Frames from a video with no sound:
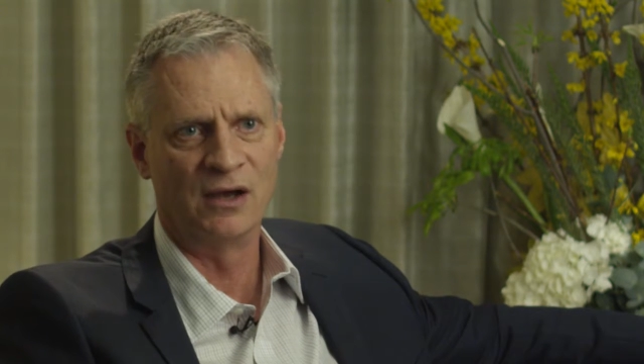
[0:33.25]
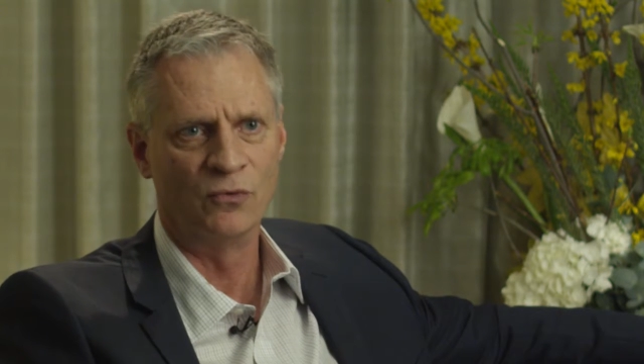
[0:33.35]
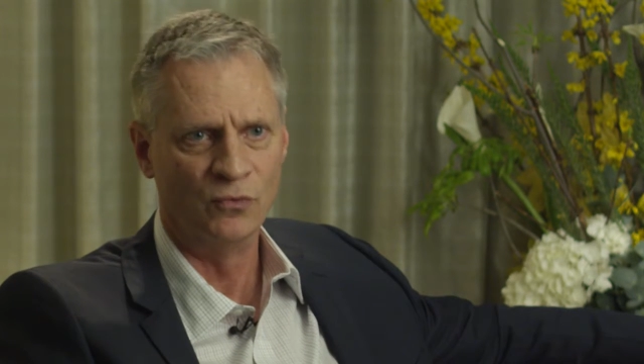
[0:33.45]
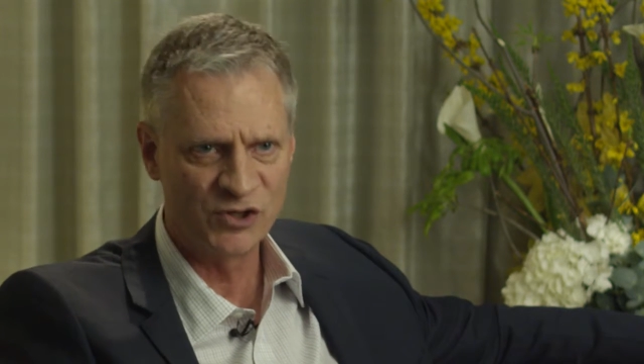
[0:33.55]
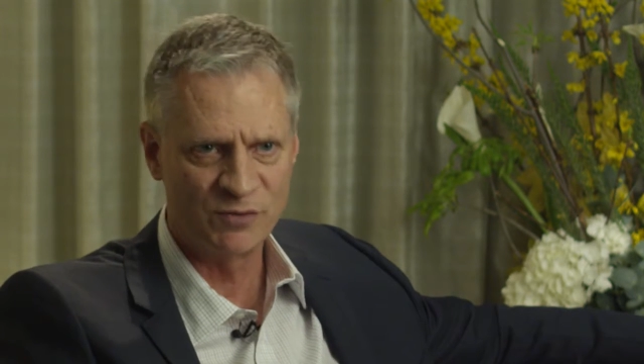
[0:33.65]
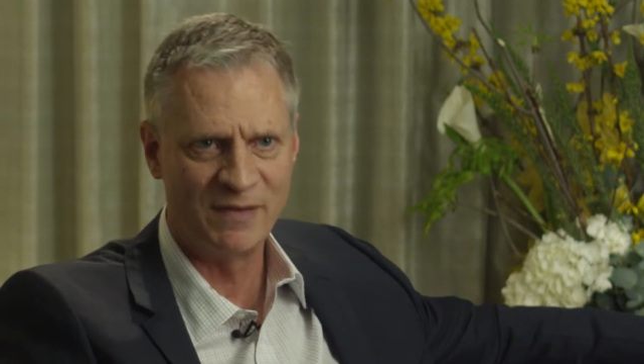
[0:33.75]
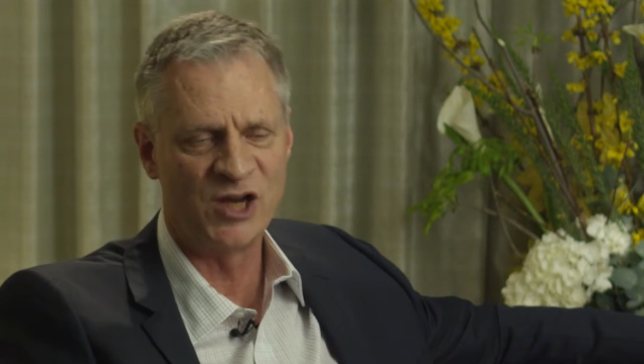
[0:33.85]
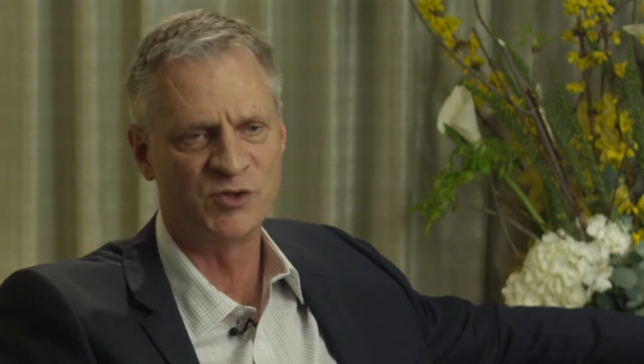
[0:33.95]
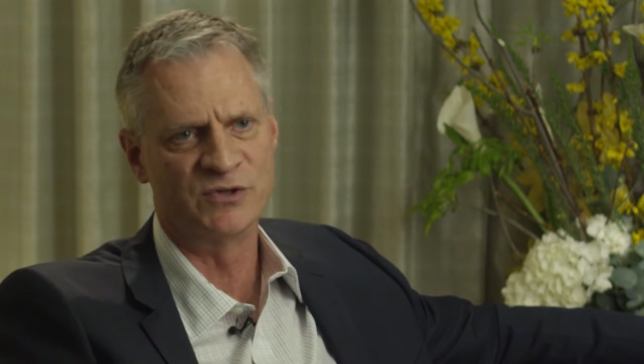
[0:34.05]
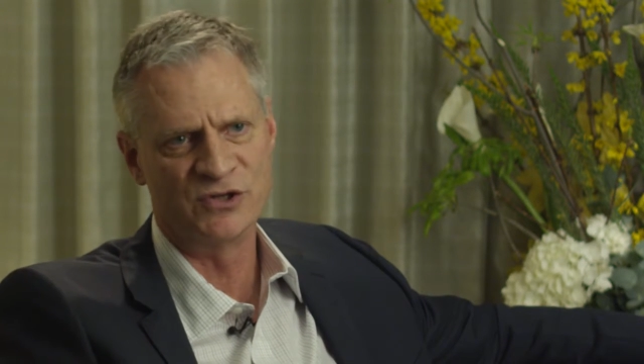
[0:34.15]
risk
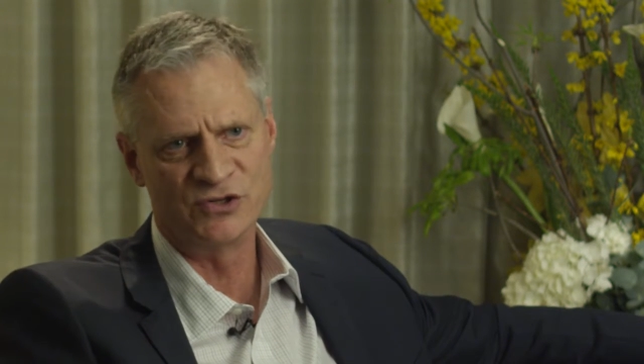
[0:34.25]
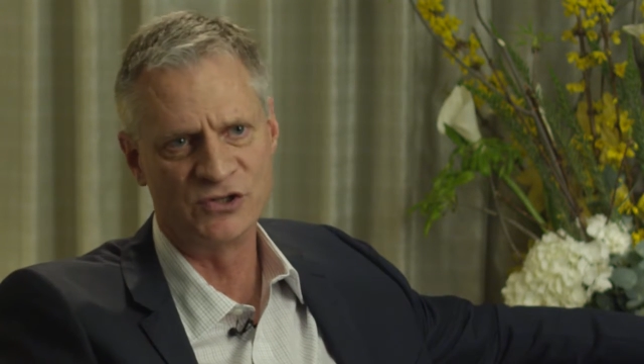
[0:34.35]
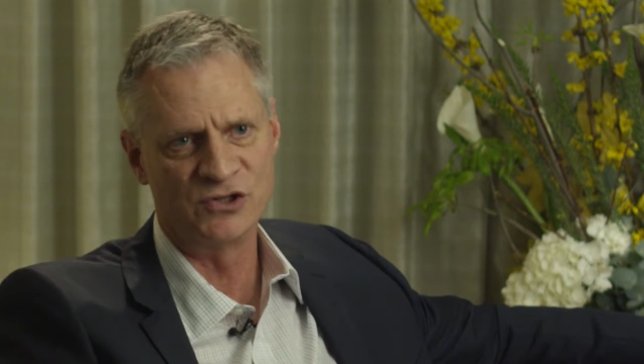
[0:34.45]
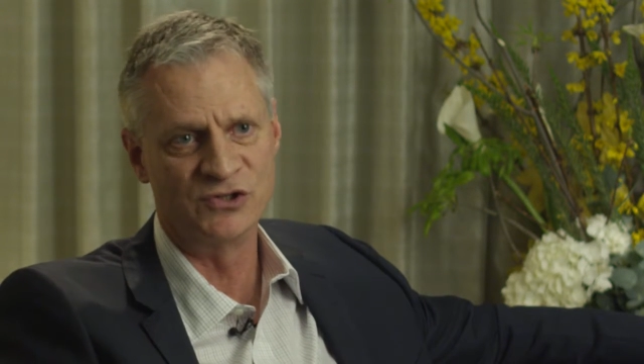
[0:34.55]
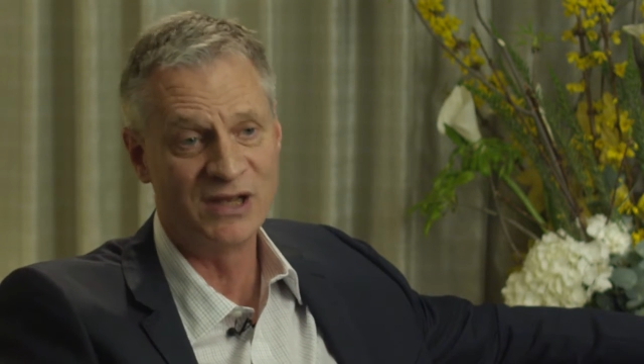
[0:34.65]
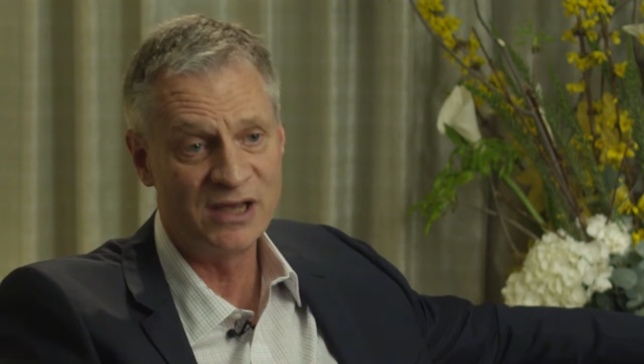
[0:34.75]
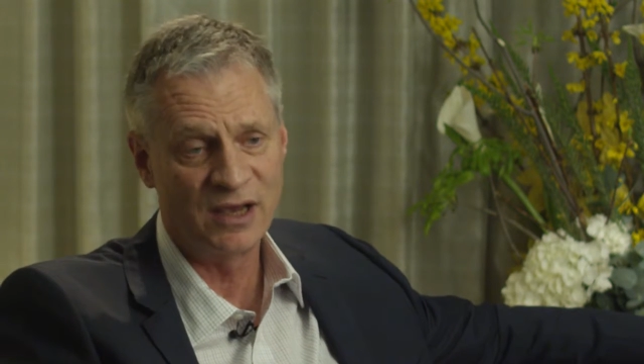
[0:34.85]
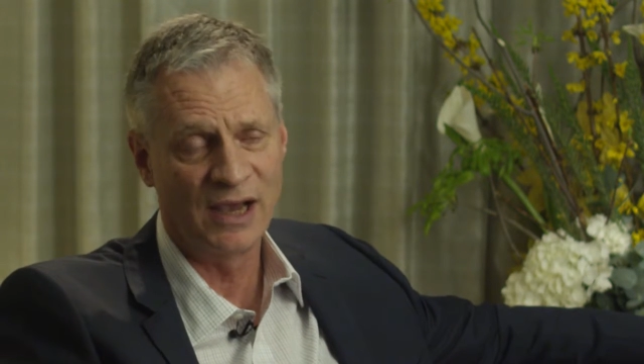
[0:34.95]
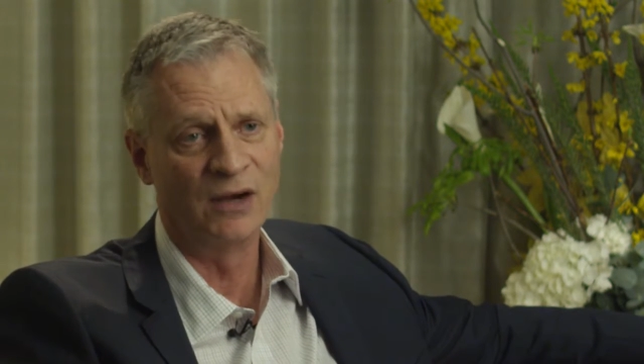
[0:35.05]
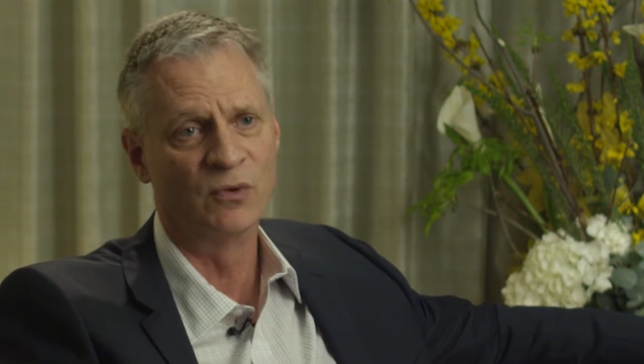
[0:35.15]
management decisions they
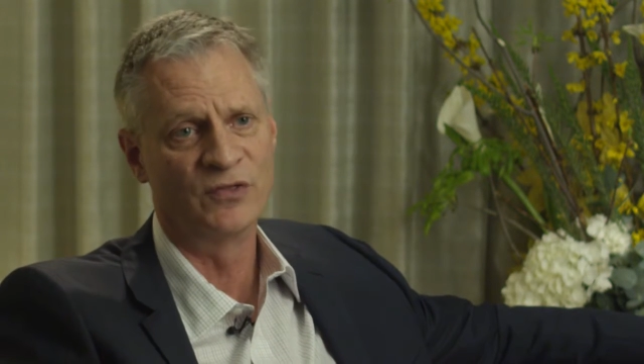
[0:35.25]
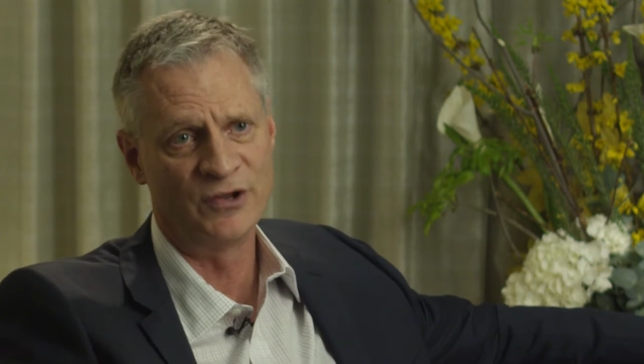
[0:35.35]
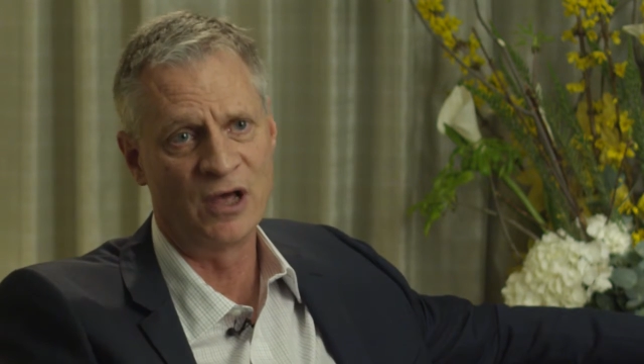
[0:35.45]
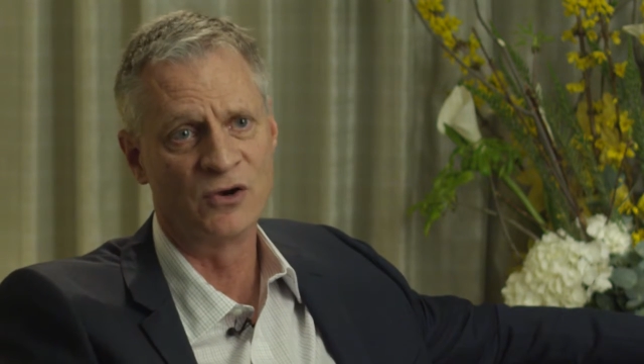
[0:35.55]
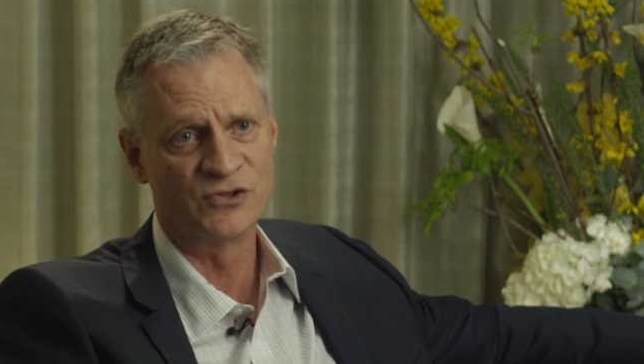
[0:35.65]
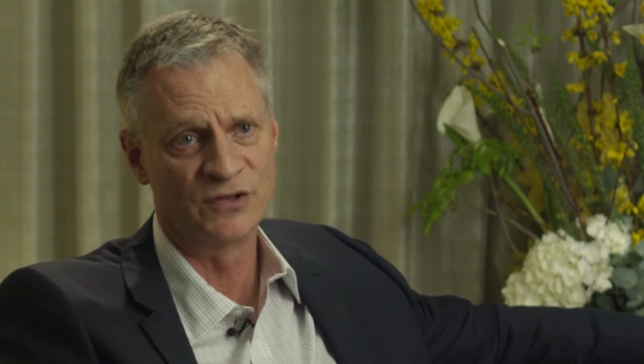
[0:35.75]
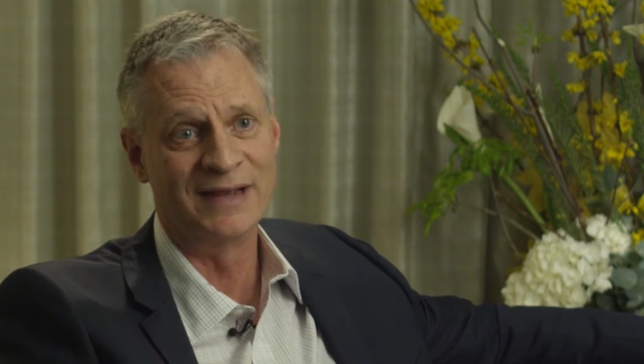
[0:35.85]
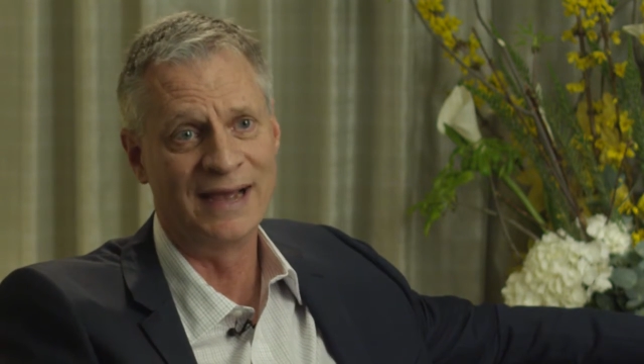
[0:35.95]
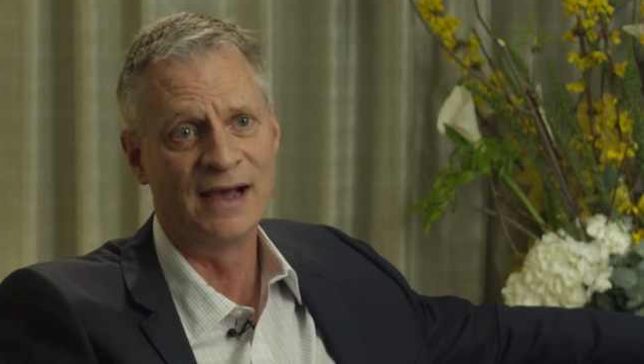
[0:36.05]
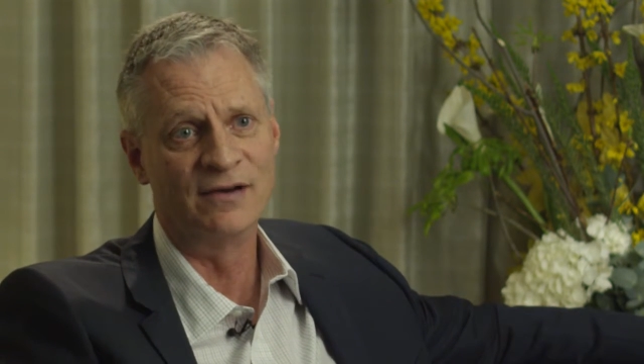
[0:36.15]
can with the dollars that
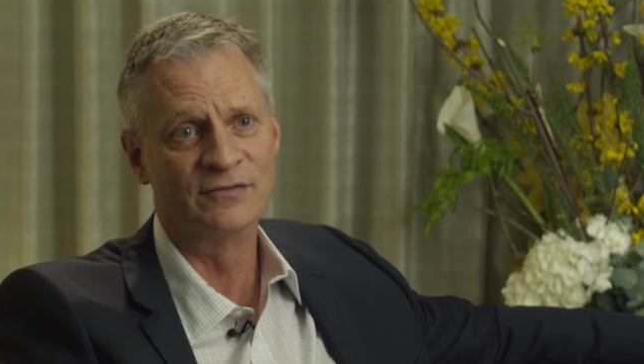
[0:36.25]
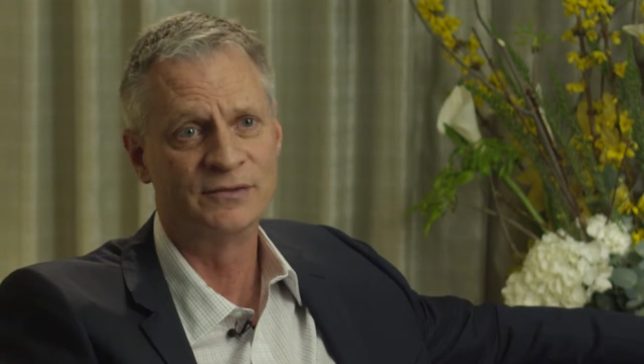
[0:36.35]
they have.